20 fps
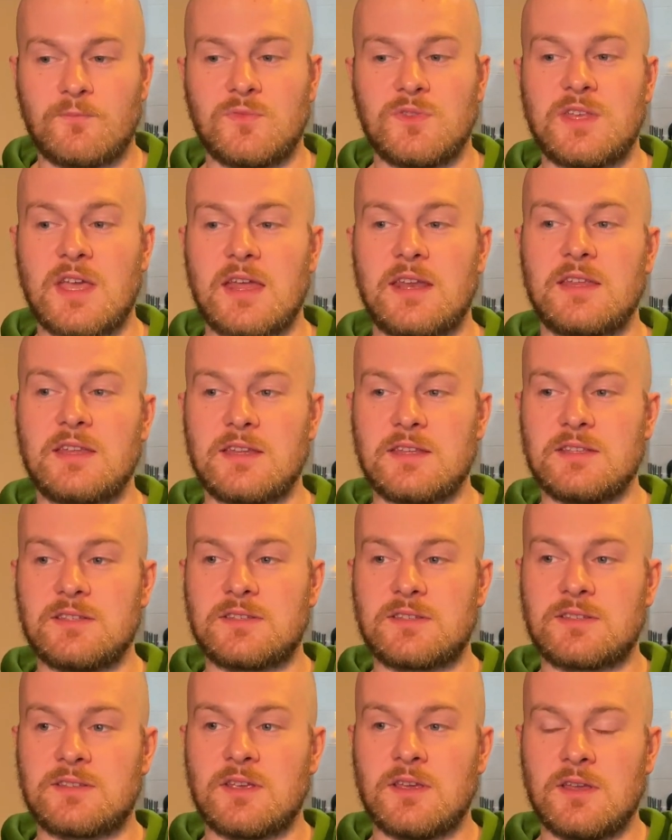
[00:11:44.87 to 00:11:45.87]
Yet it
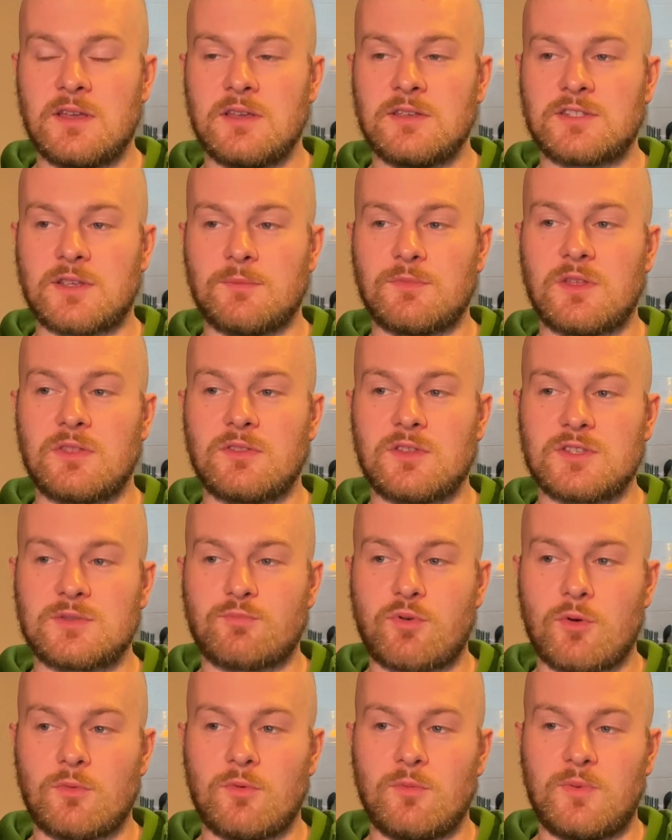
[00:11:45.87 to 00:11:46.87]
is something that's
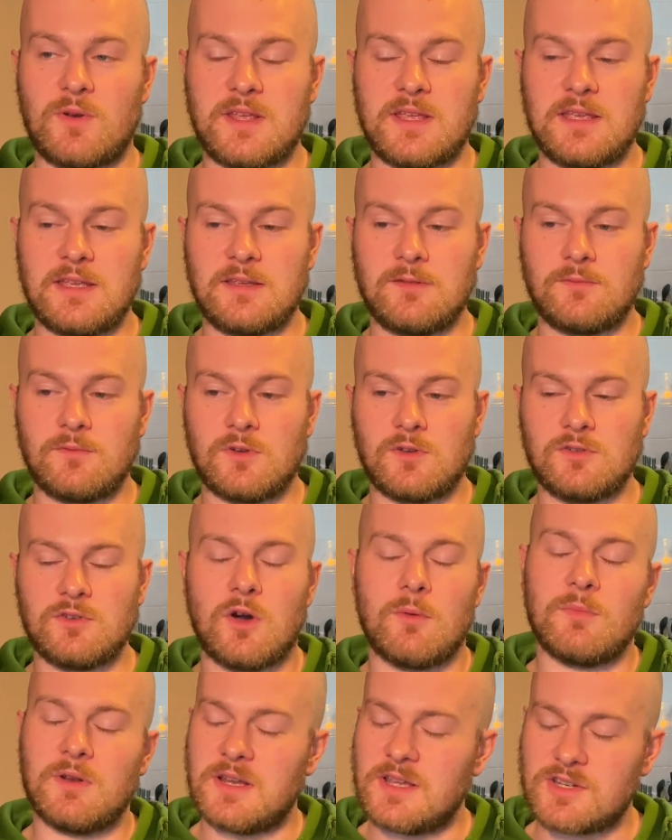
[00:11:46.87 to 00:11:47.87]
probably
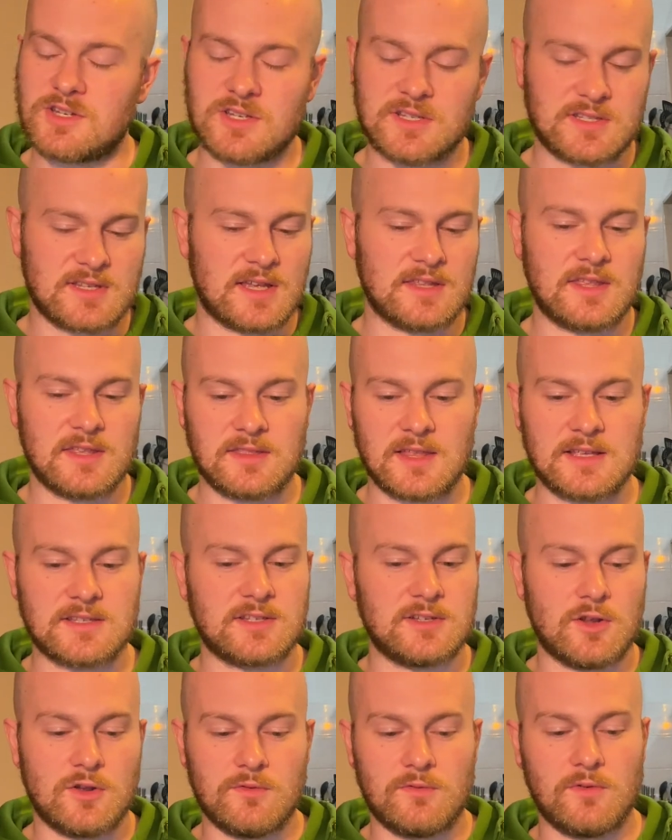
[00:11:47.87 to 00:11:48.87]
not malicious. I think that's
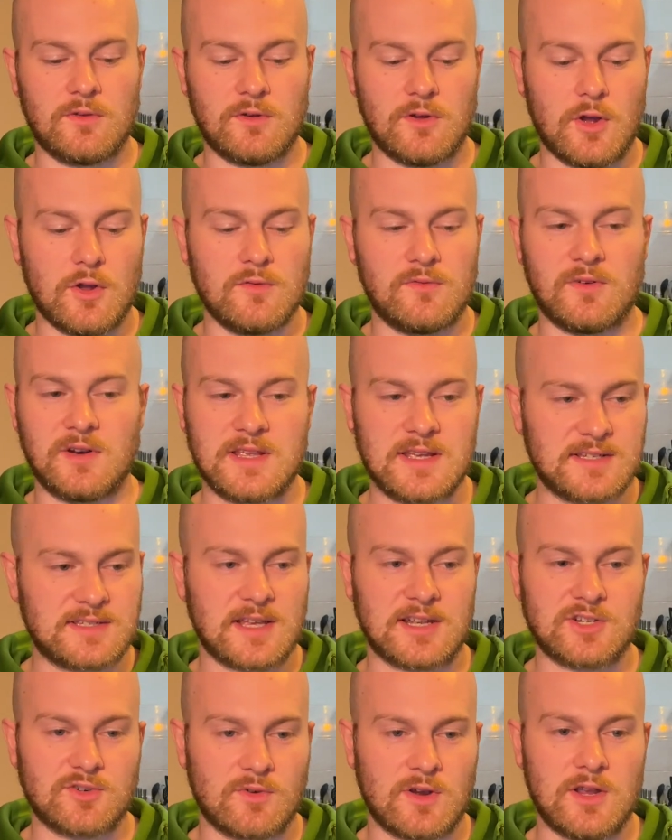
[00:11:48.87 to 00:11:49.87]
an overly
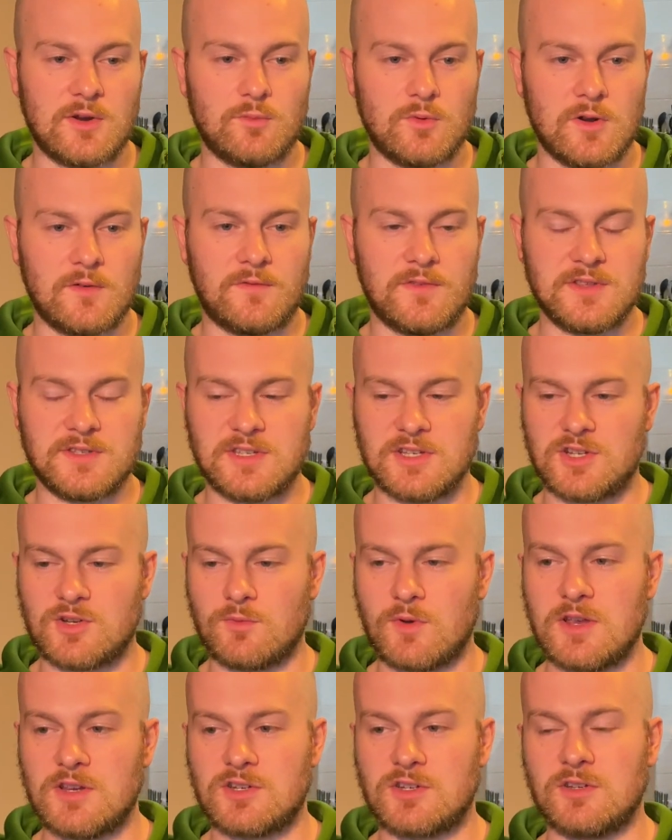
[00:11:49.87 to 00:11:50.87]
exaggerated word for the
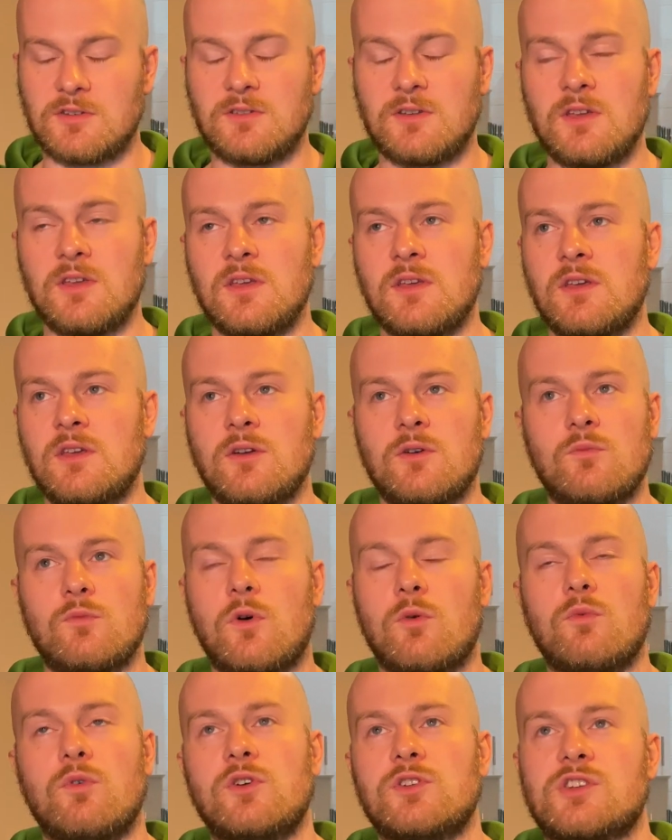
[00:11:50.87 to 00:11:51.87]
situation.
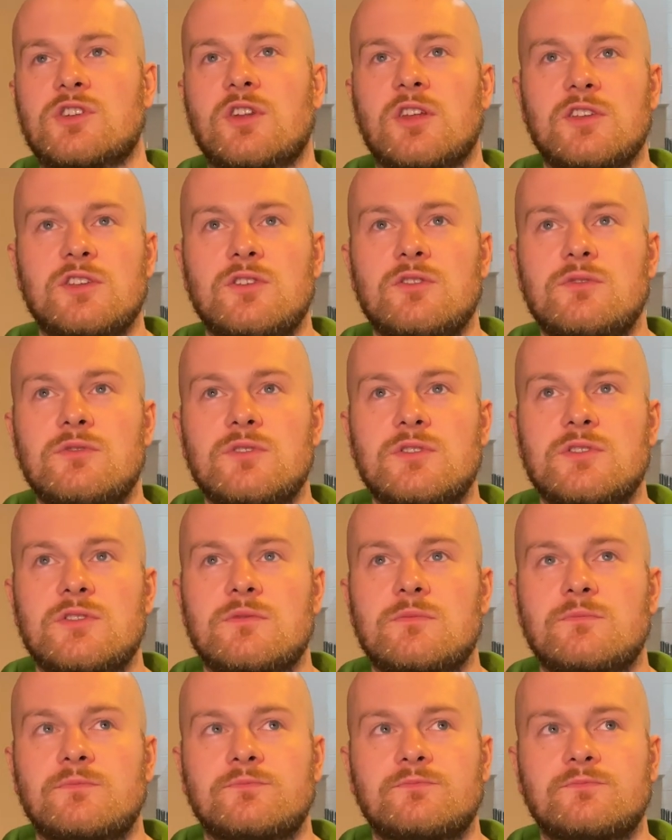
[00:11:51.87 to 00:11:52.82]
What word should I use?